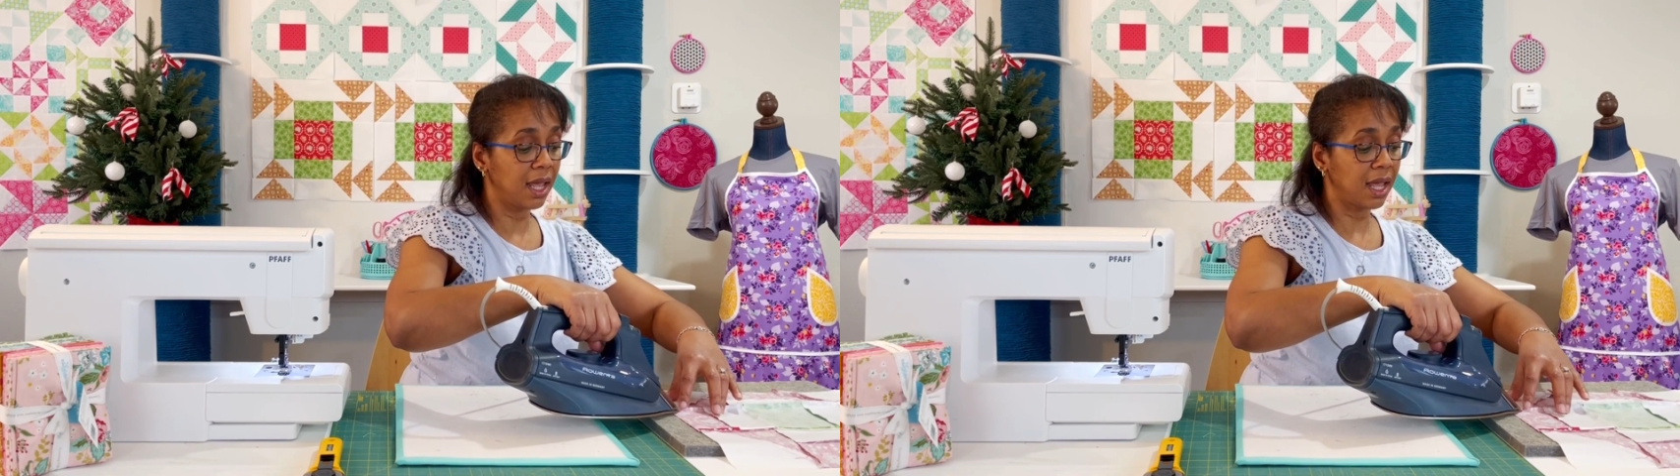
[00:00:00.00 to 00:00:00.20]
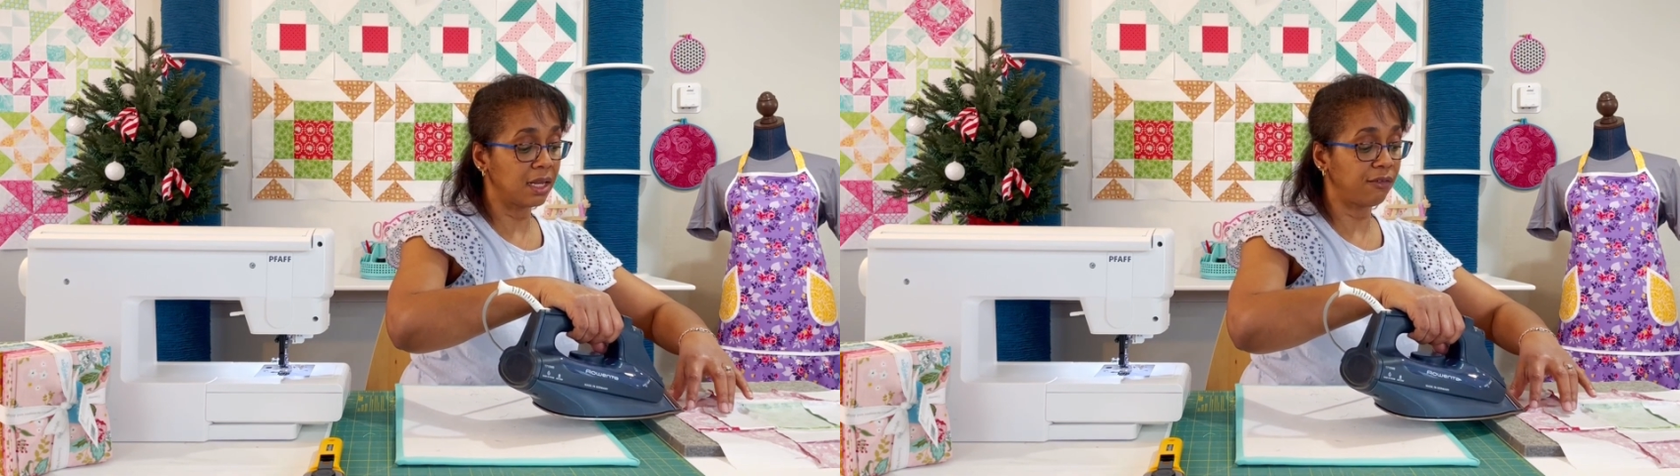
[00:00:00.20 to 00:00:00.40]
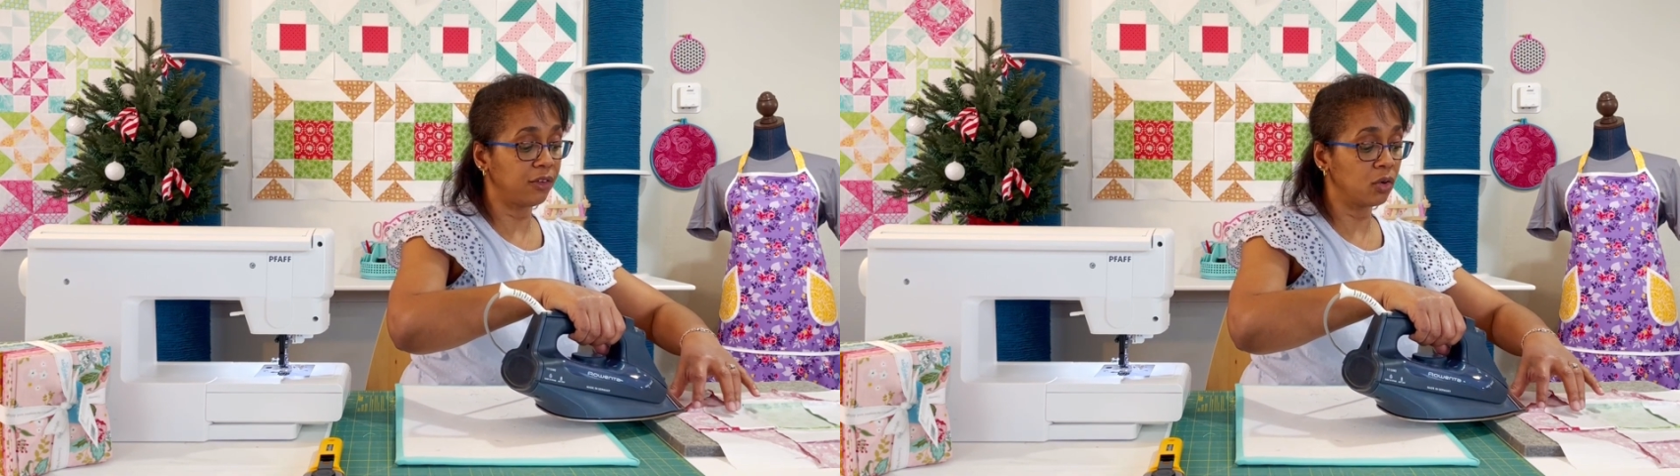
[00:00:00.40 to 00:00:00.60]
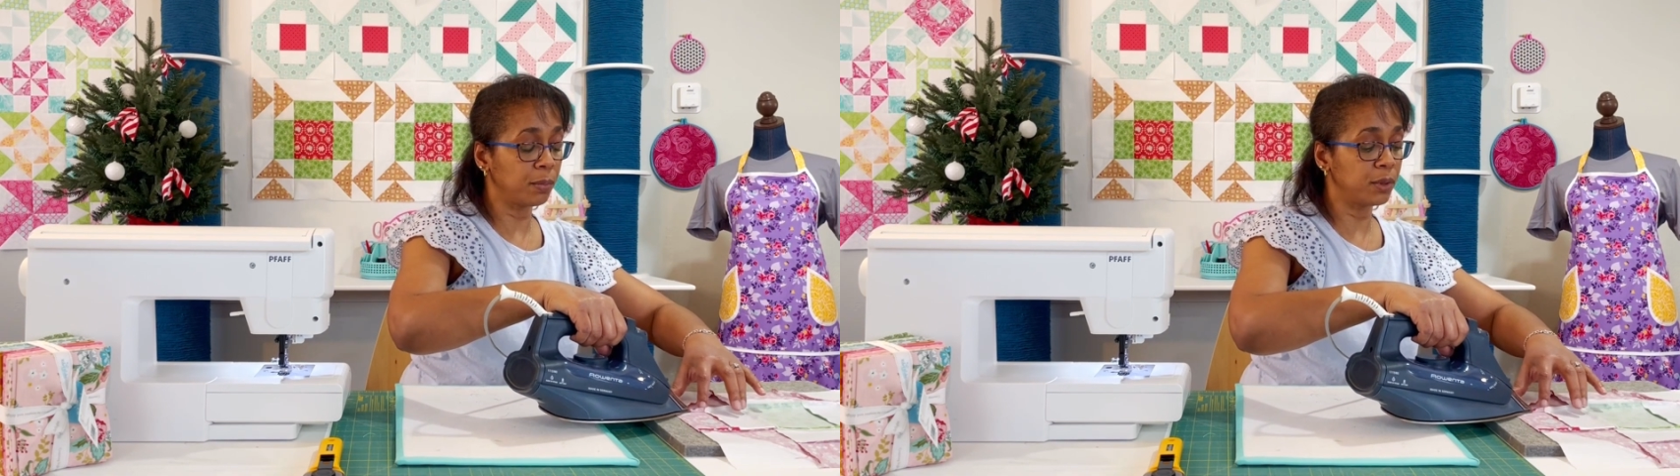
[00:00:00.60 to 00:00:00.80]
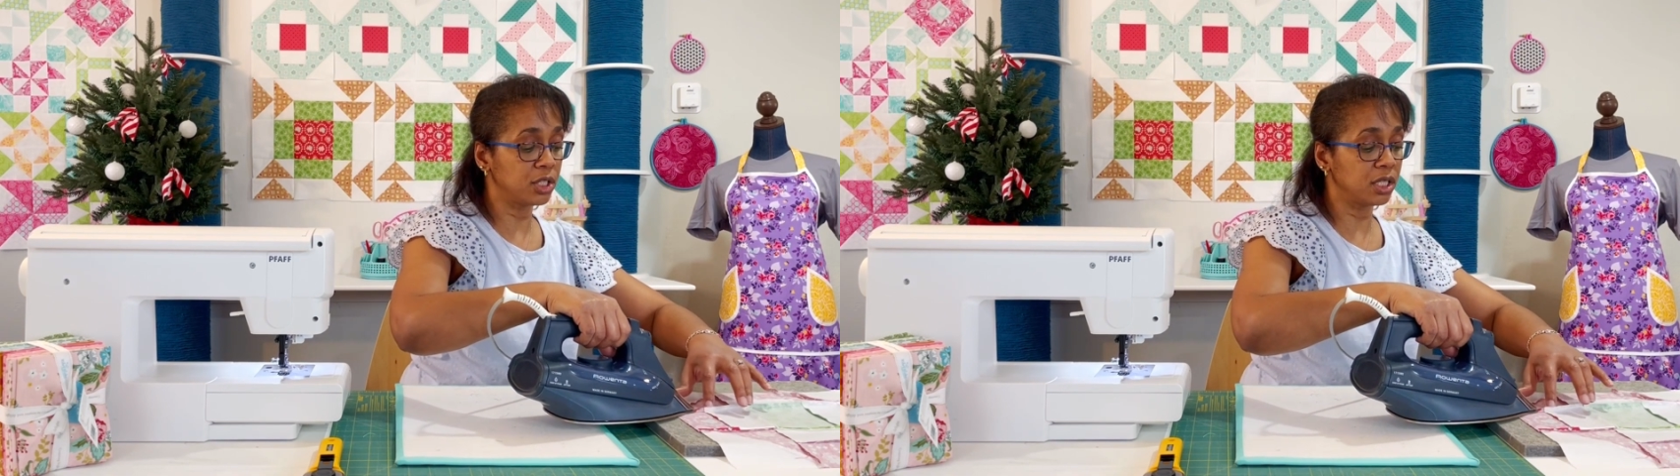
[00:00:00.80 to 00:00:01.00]
And if you're
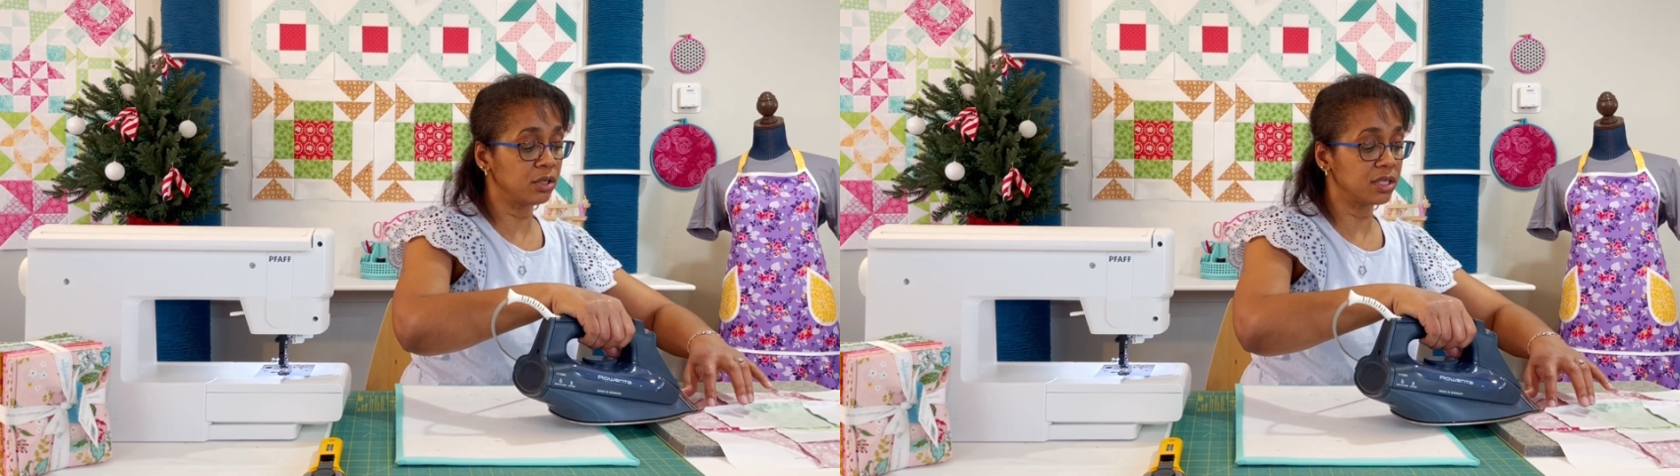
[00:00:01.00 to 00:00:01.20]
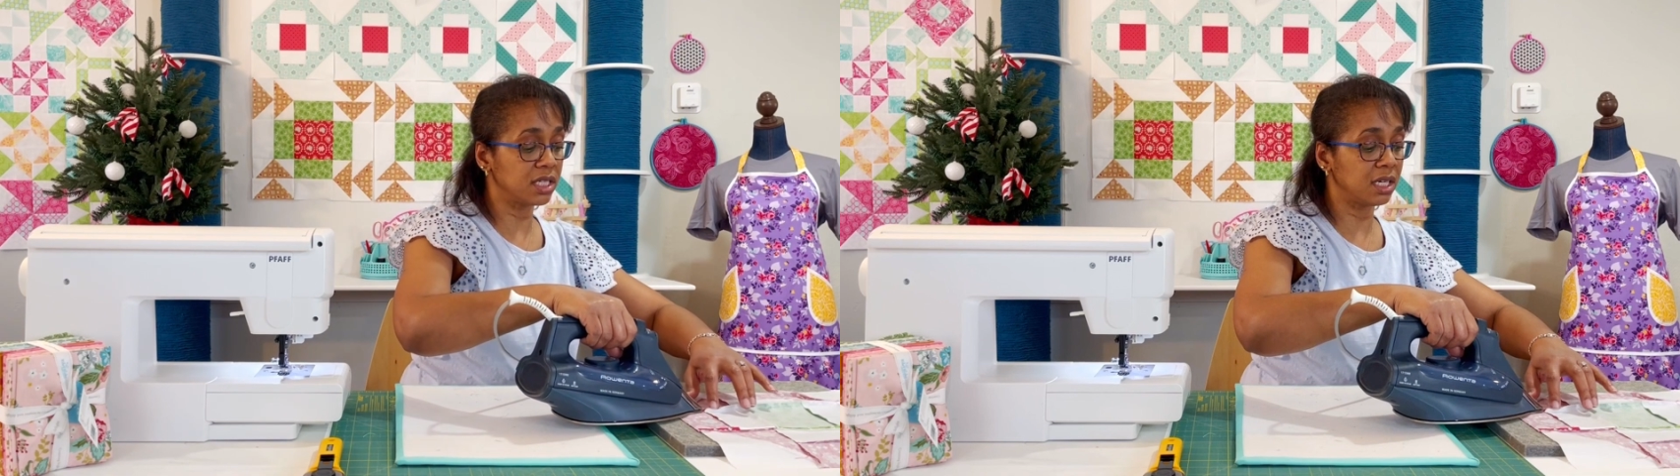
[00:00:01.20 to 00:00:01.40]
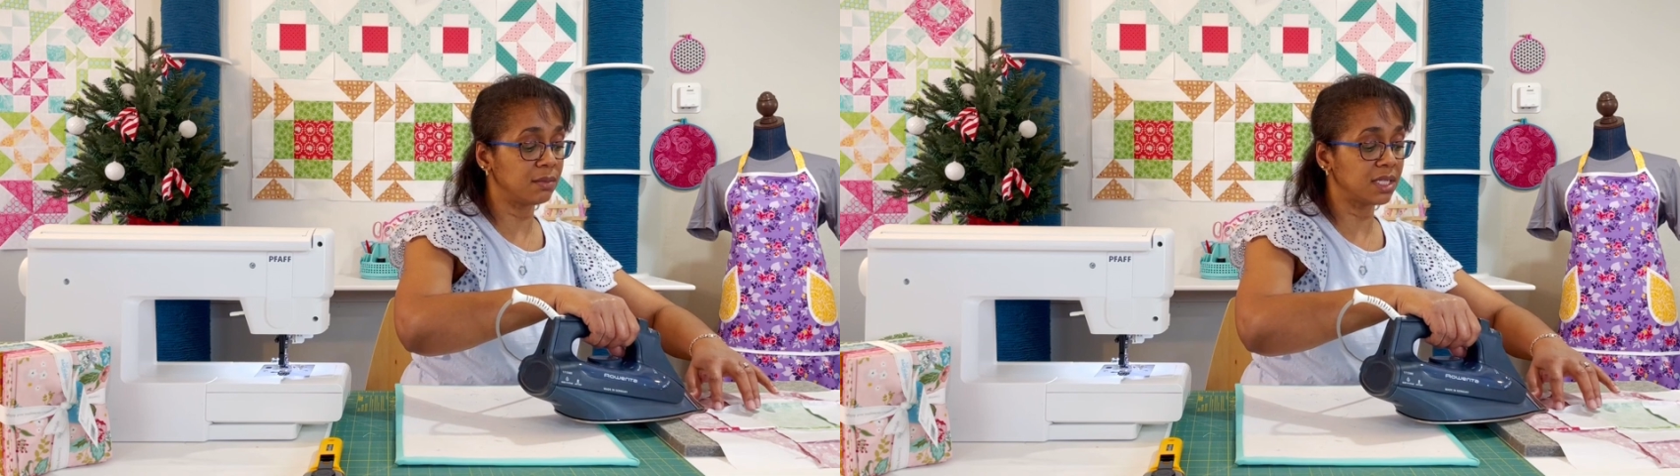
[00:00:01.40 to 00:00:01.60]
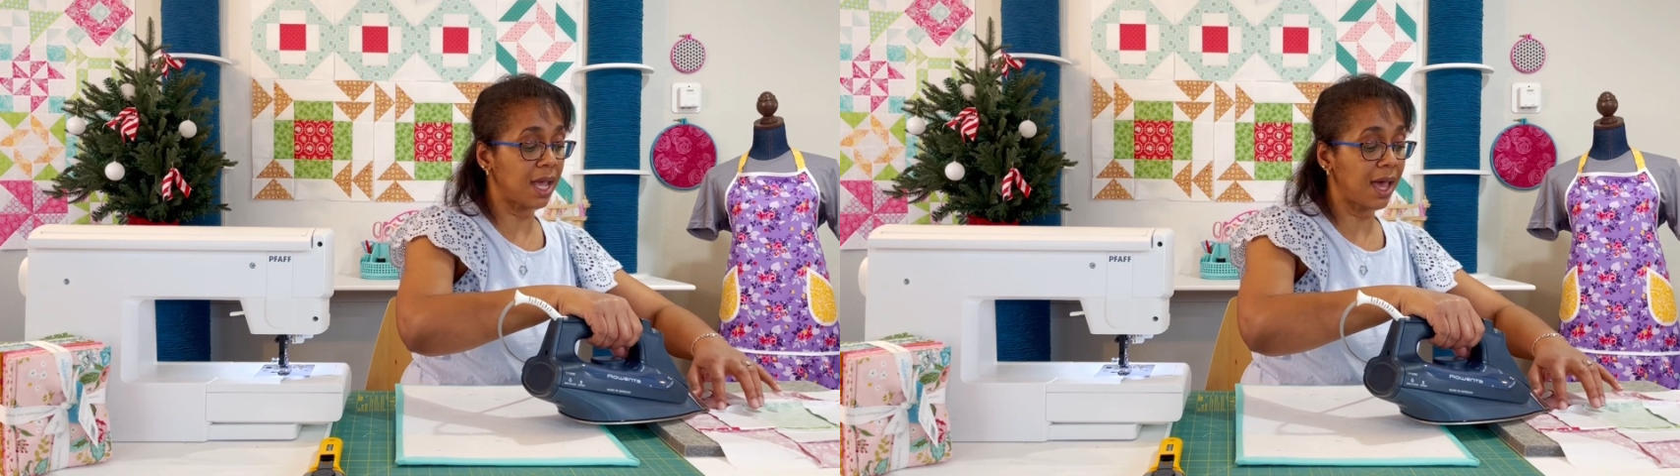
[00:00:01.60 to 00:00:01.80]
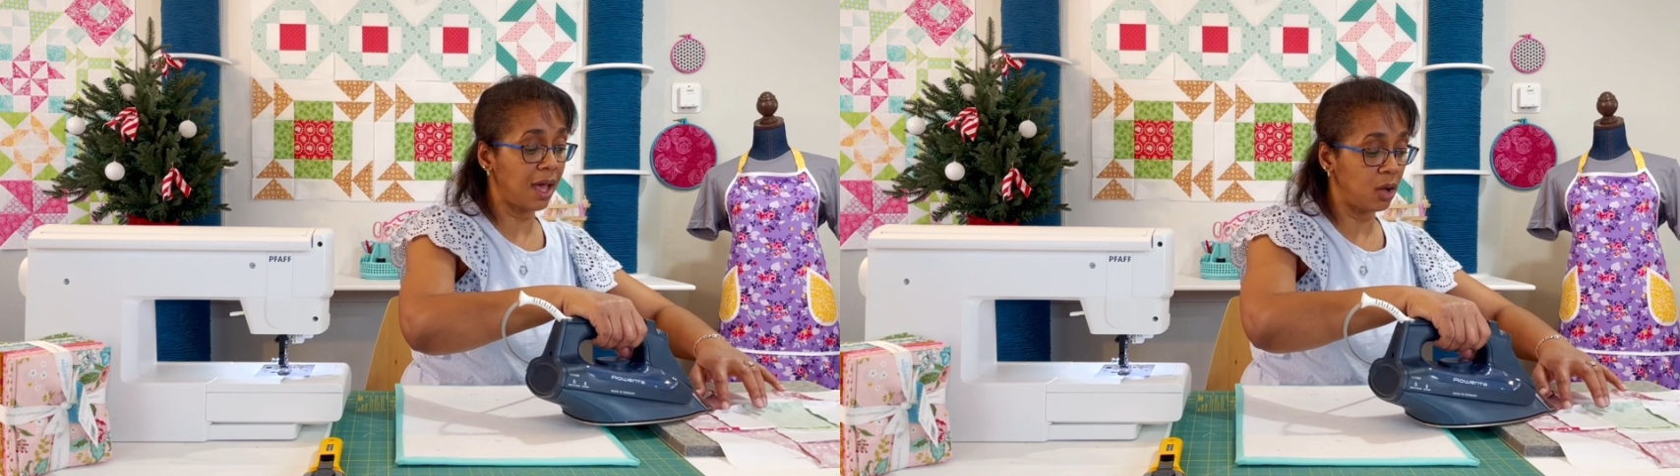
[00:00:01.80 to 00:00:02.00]
pushing your seams
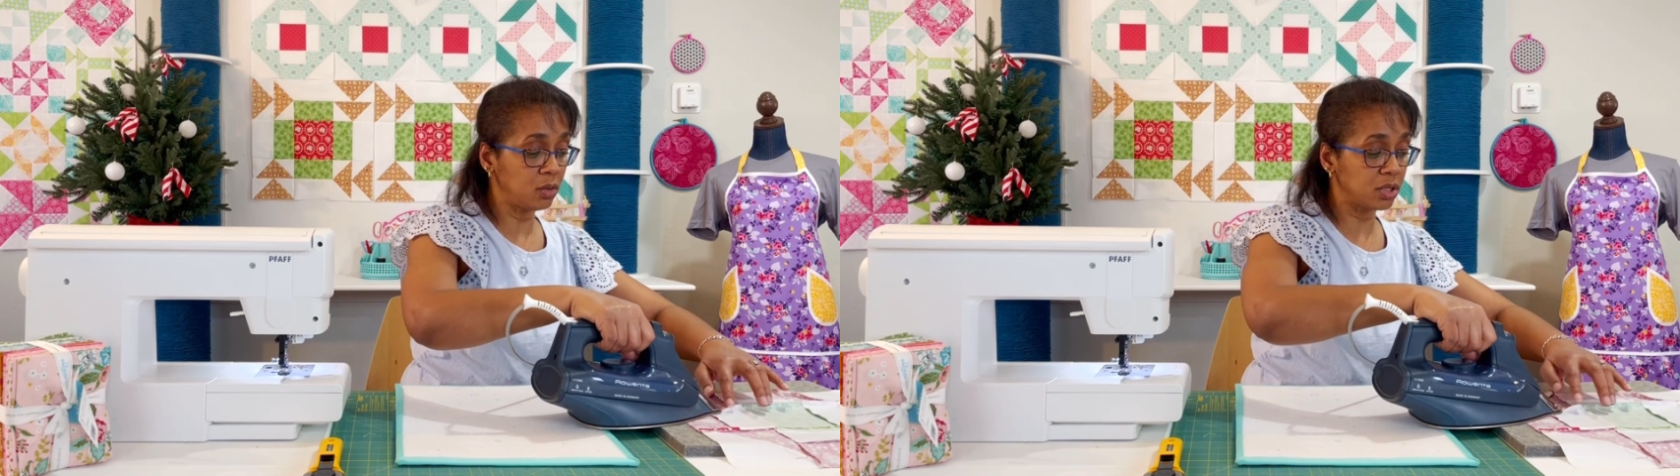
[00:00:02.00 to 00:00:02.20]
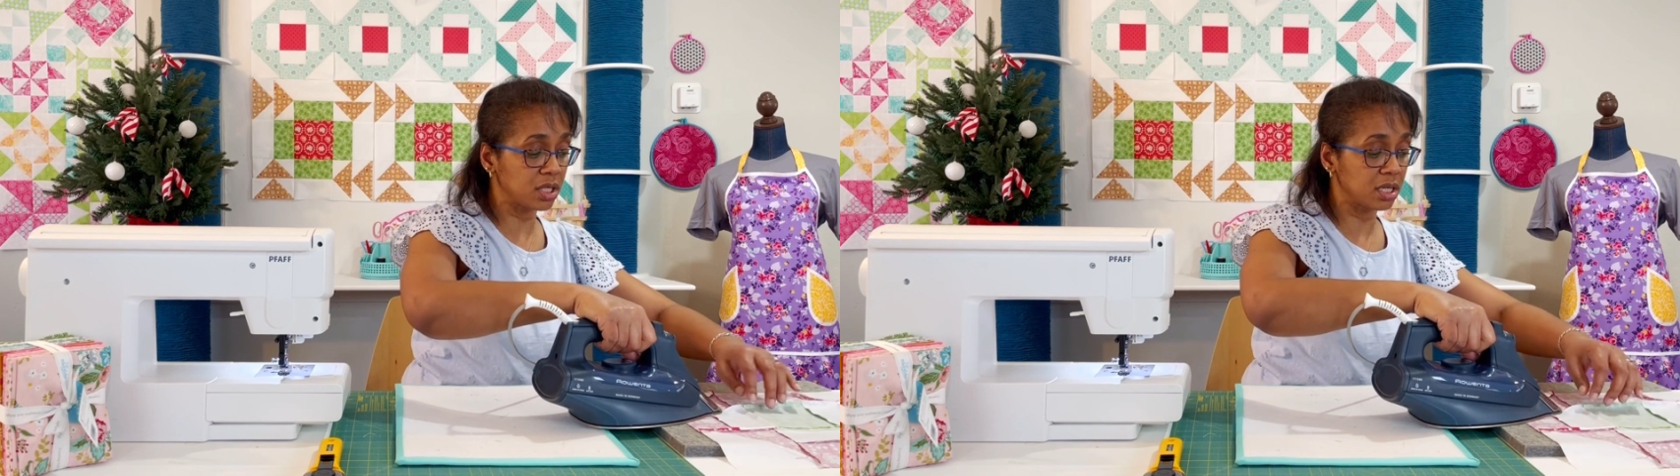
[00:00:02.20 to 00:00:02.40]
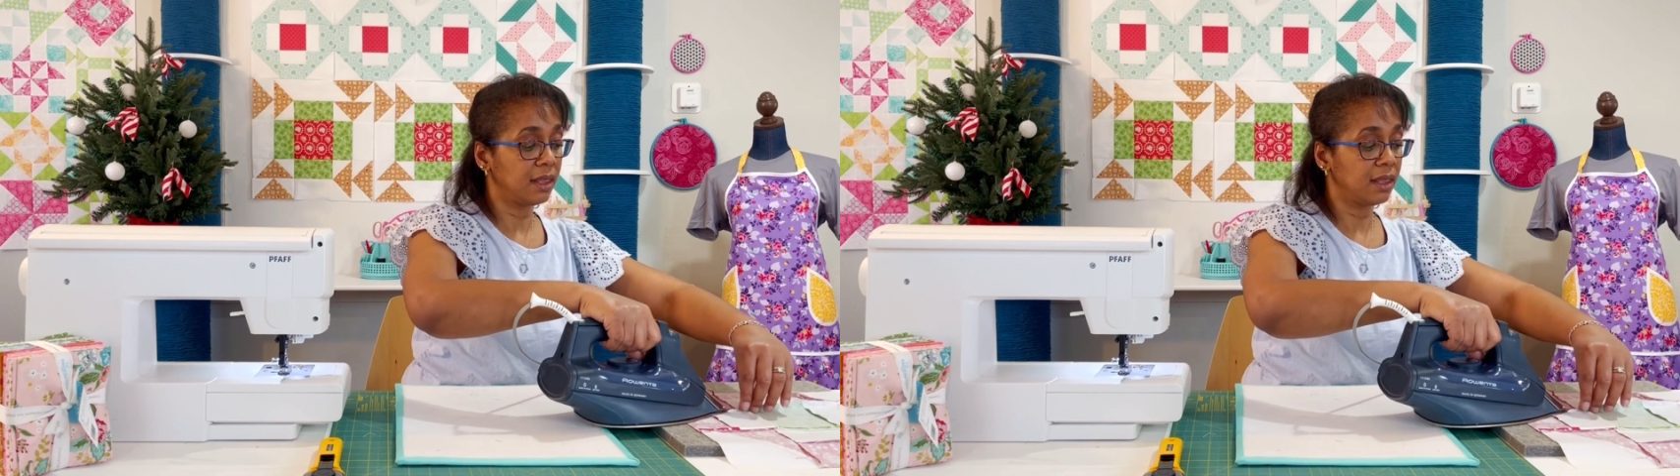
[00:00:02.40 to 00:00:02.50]
out,